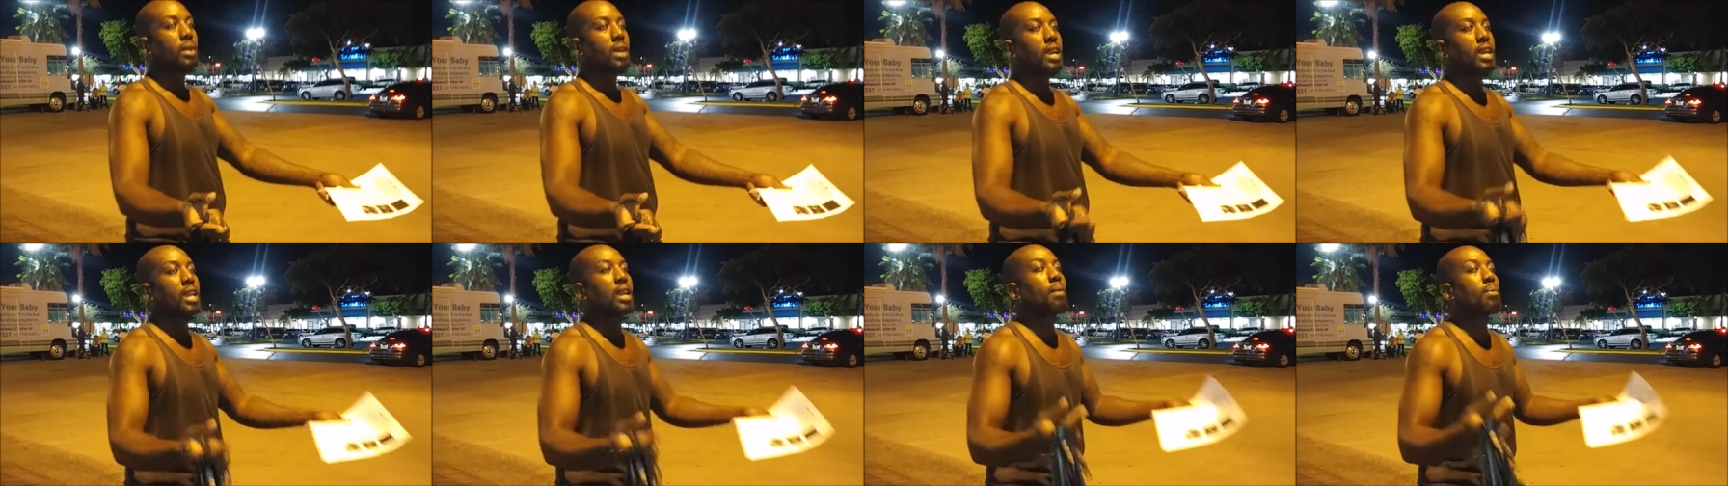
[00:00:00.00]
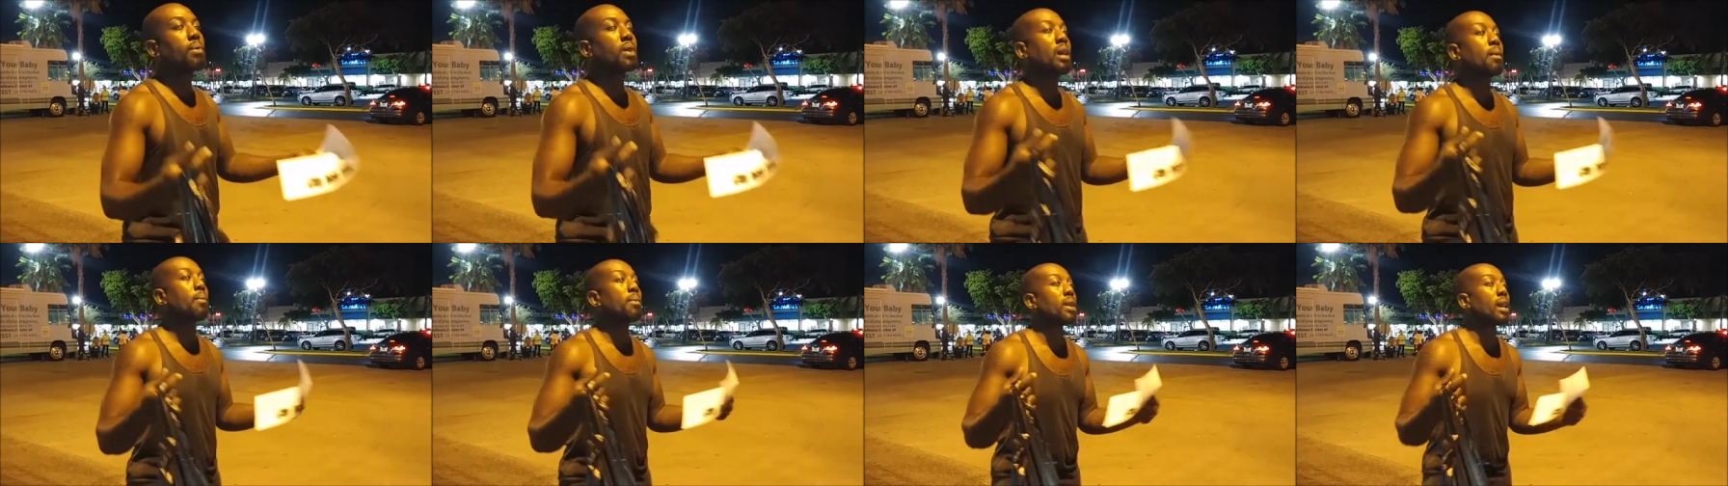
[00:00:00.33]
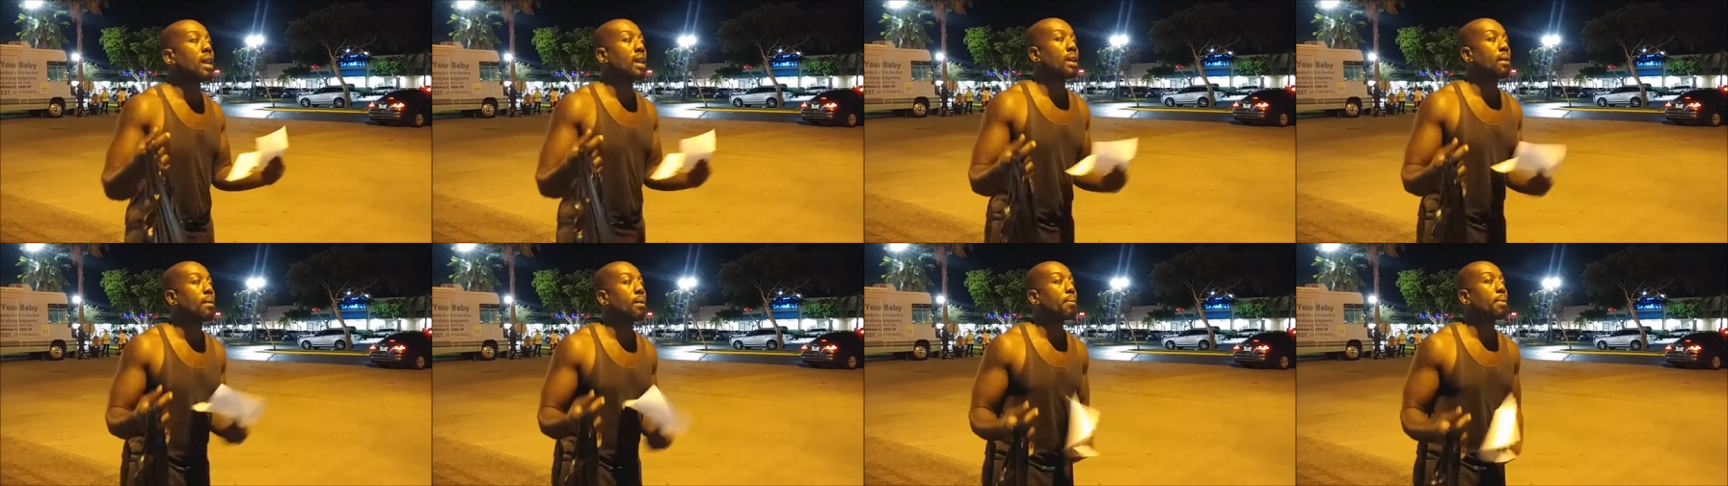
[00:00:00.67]
And I'm coming, sure,
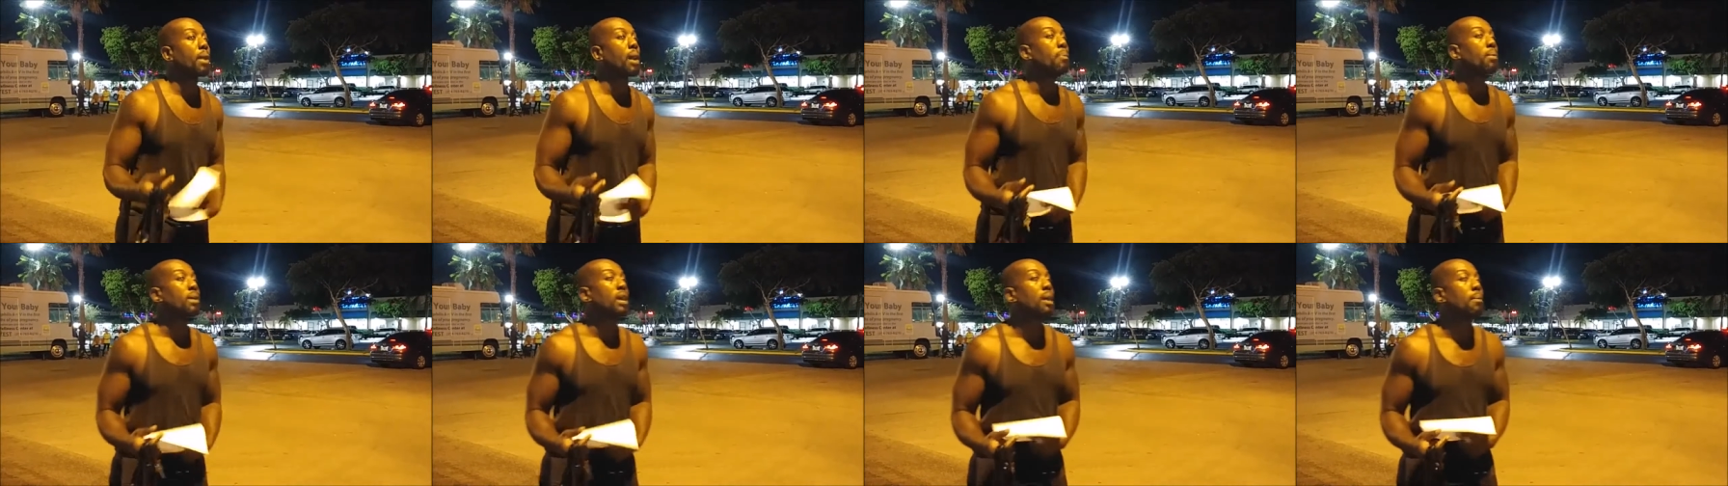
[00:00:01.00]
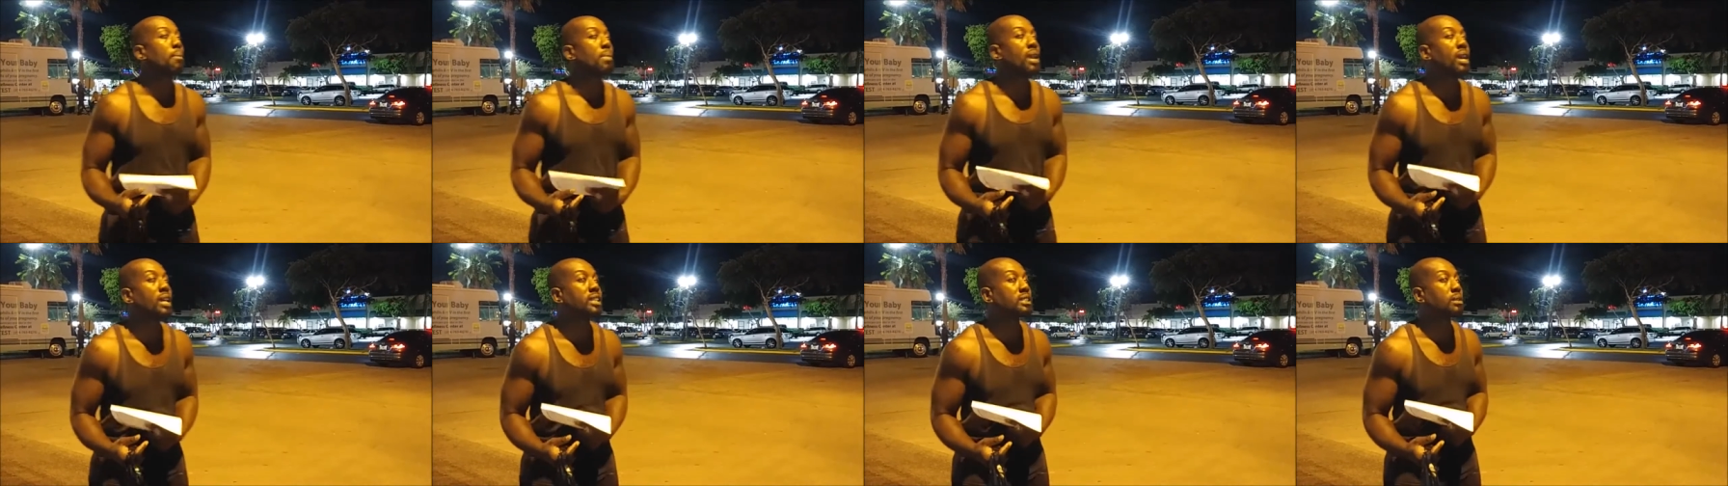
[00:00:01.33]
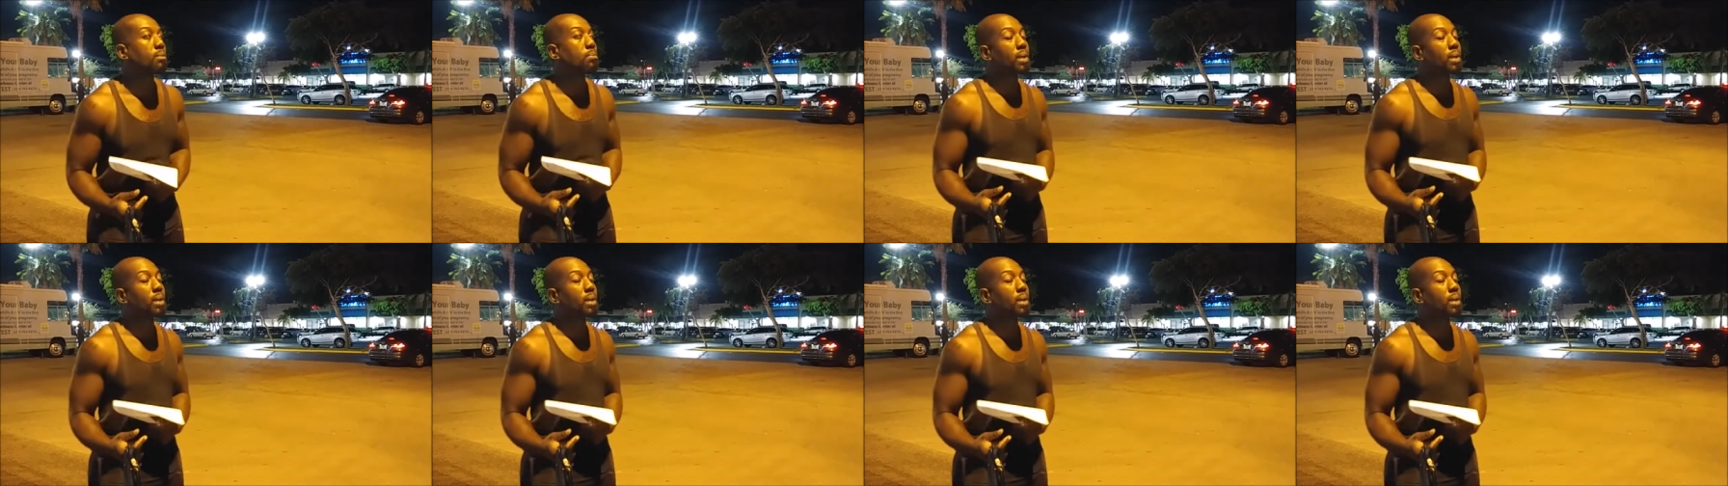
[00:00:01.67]
at, sure. I'm, I'm, coming as a